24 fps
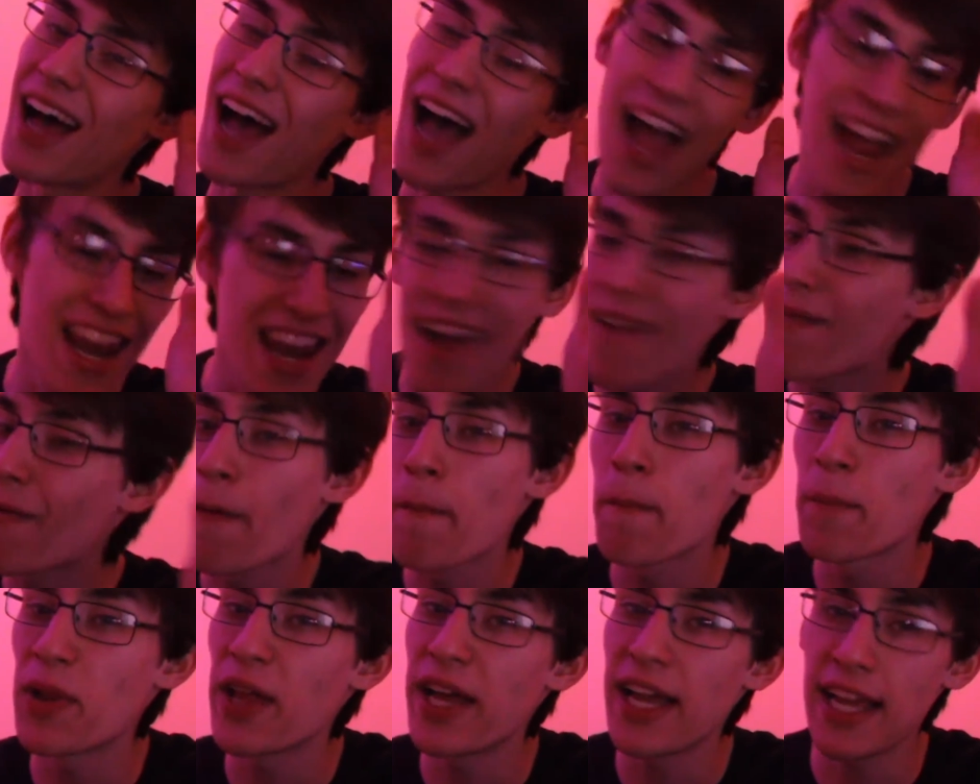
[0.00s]
I
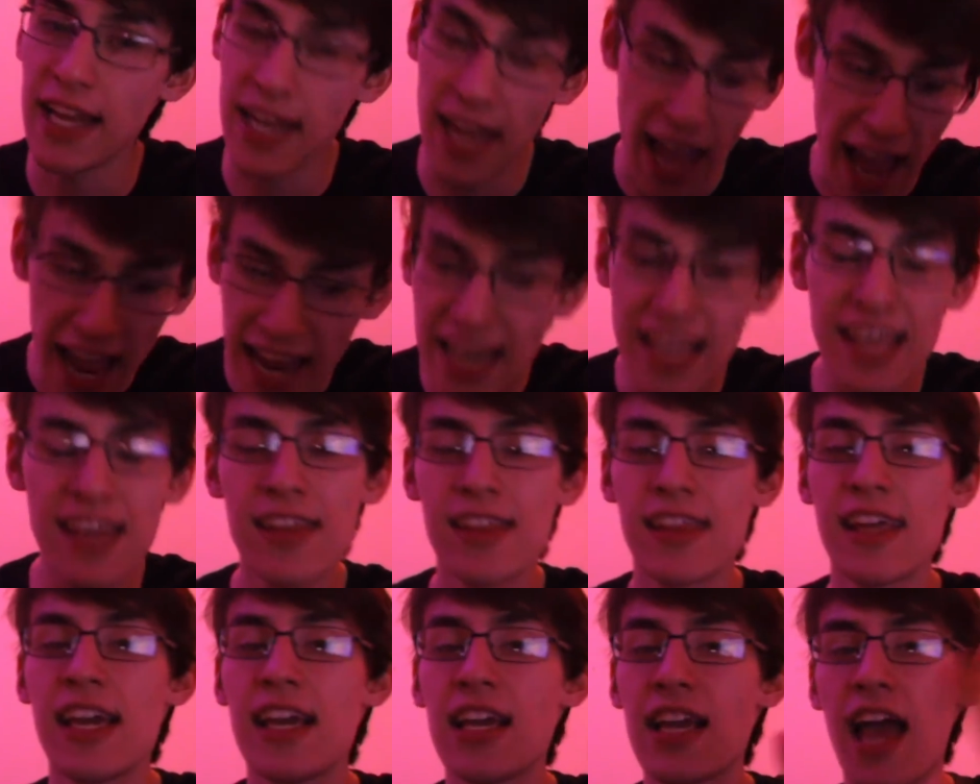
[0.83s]
never played
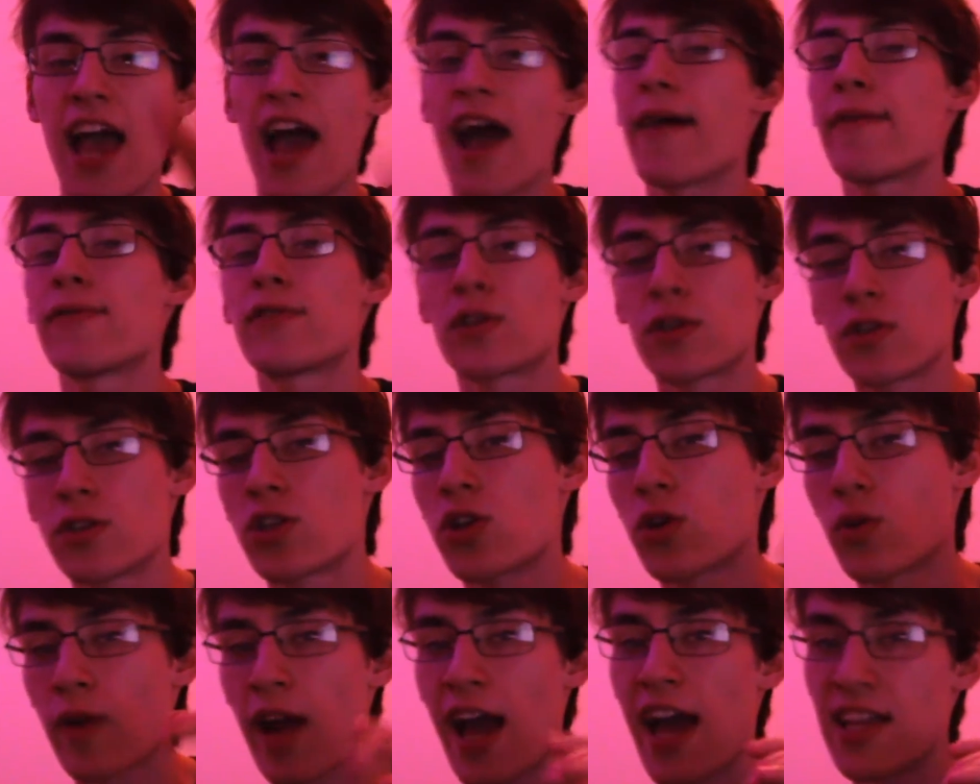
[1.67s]
anything after
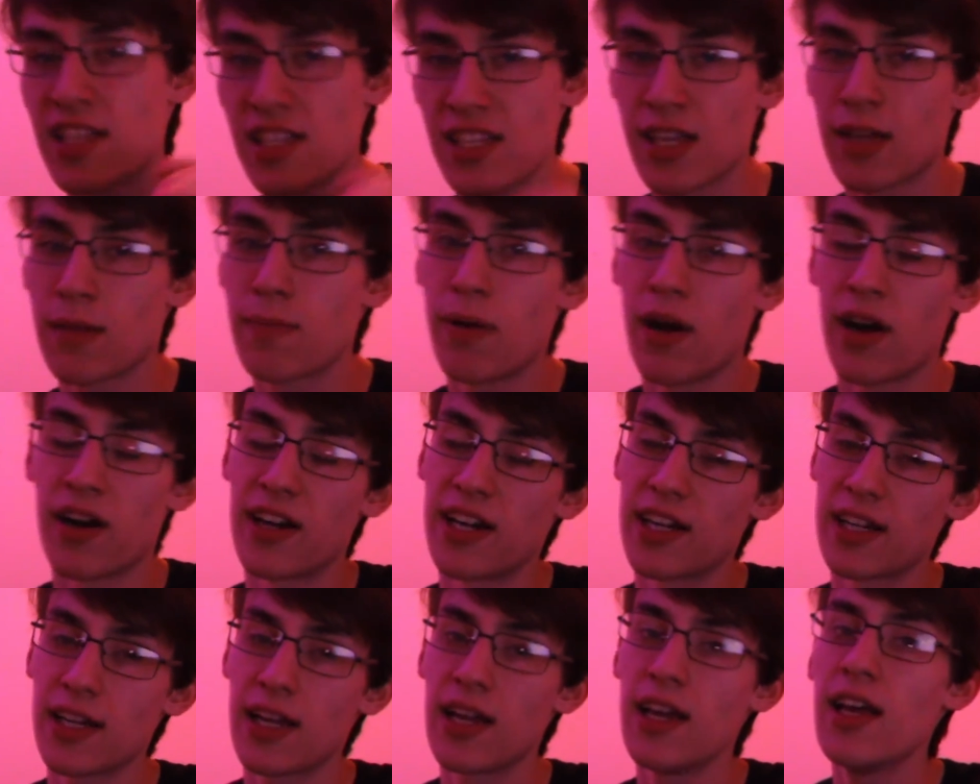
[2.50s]
Jurassic
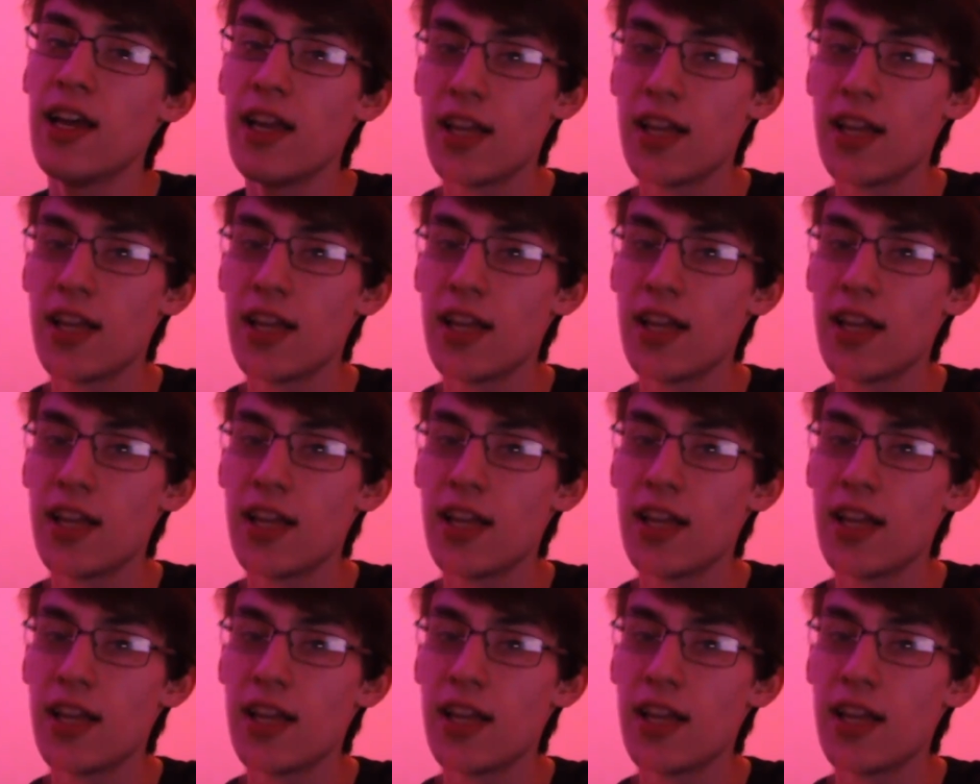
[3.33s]
Park.